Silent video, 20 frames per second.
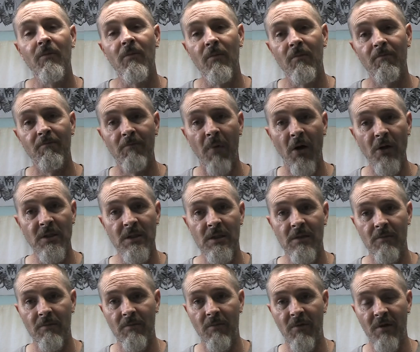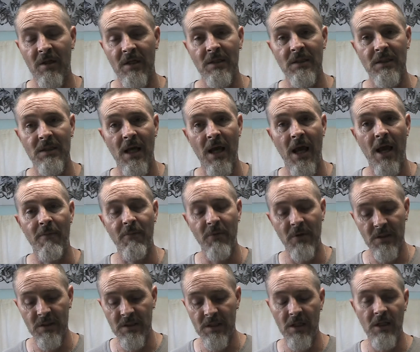Most things that happen
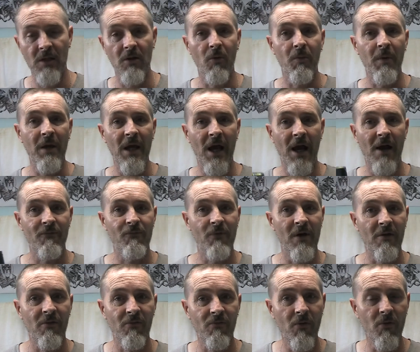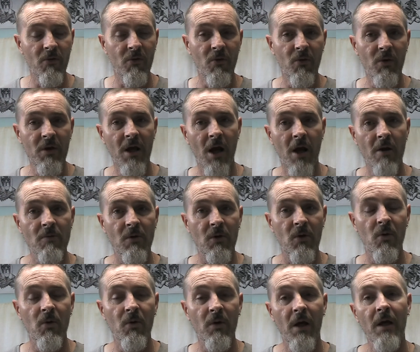is that you'll be halfway through an audio
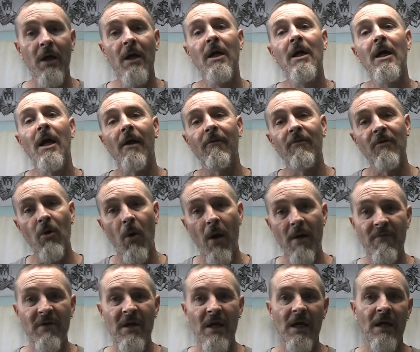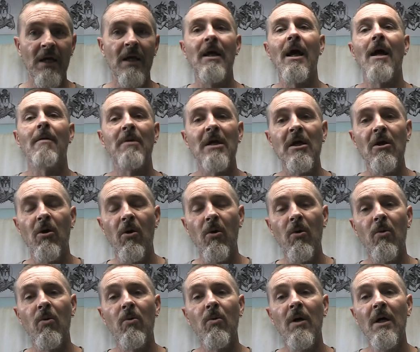recorder and you'll have an incoming
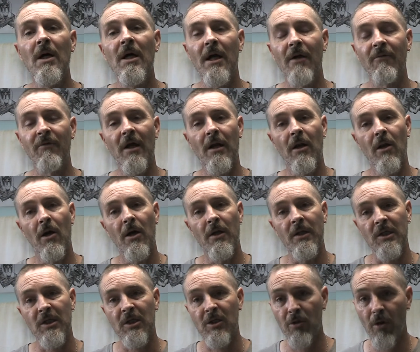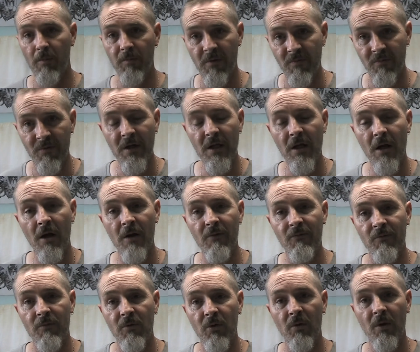call, and that'll either stop the video
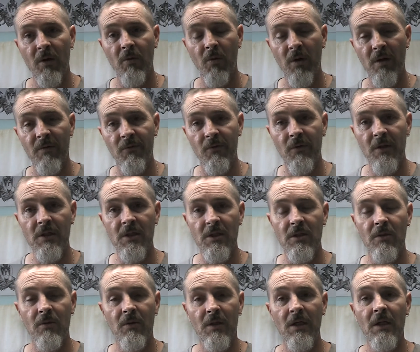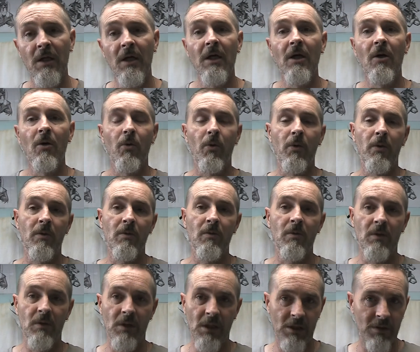from doing whatever it's doing, or
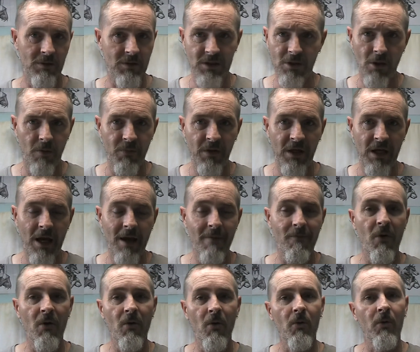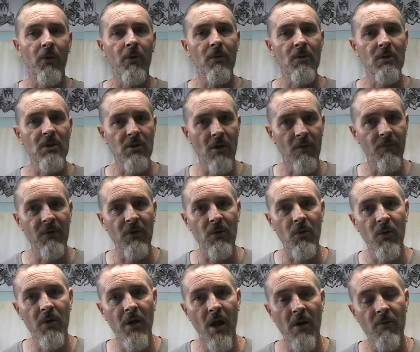it'll stop the camera, or it'll stop the
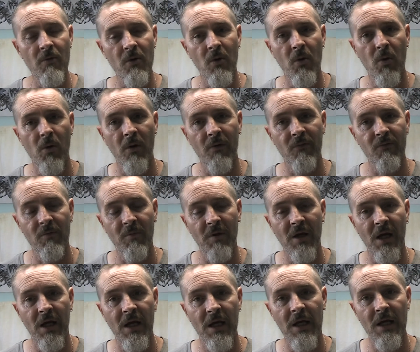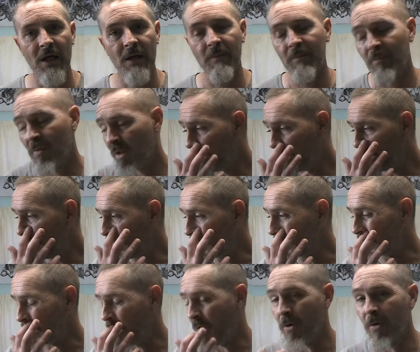audio recorder from kicking in.
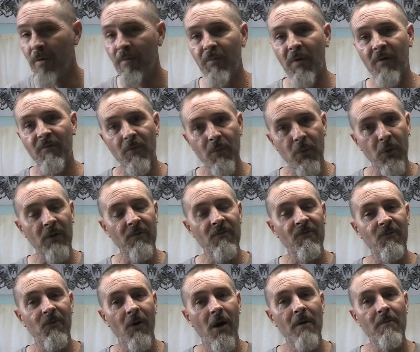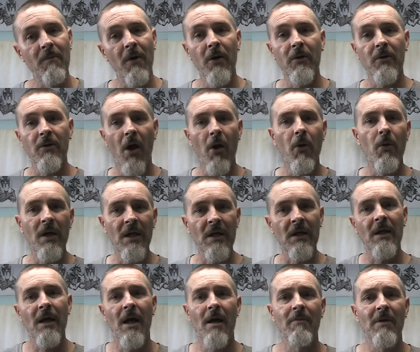So if you put it in flight mode, no
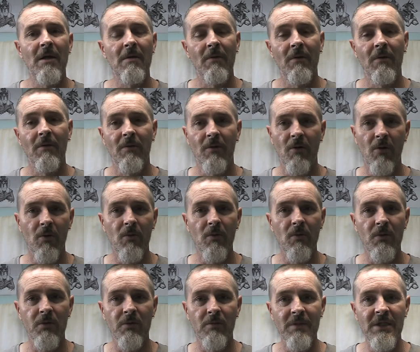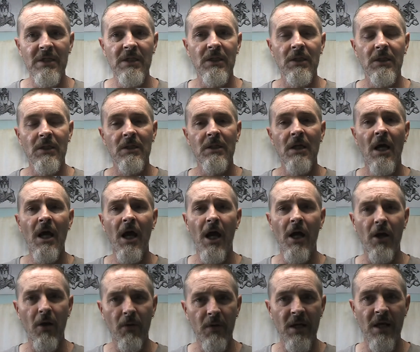incoming calls or messages are
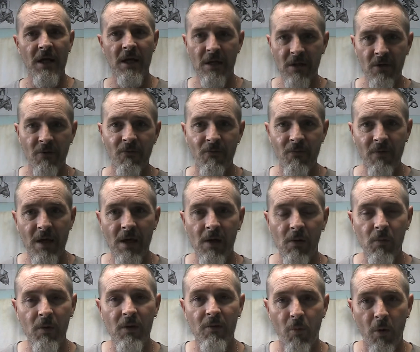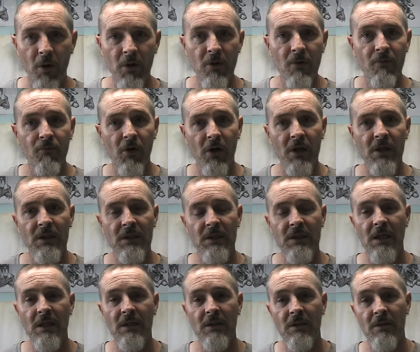going to interfere with what you've got it
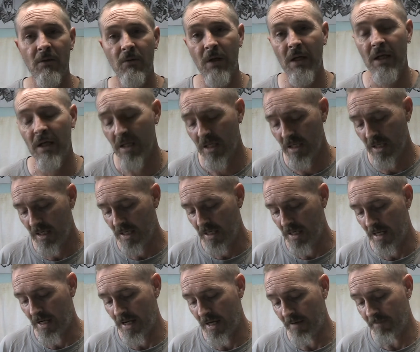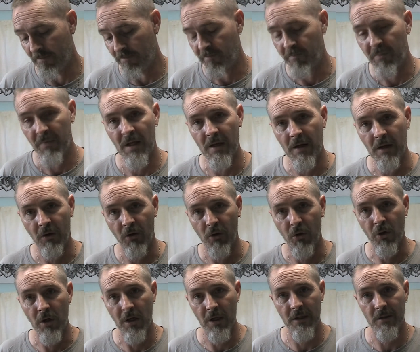set doing. A
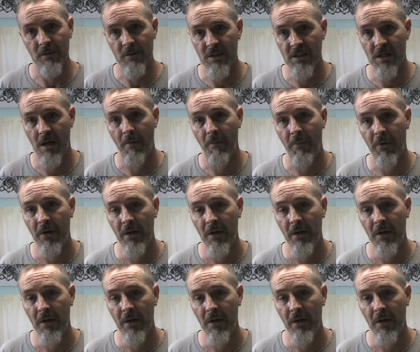good little tip.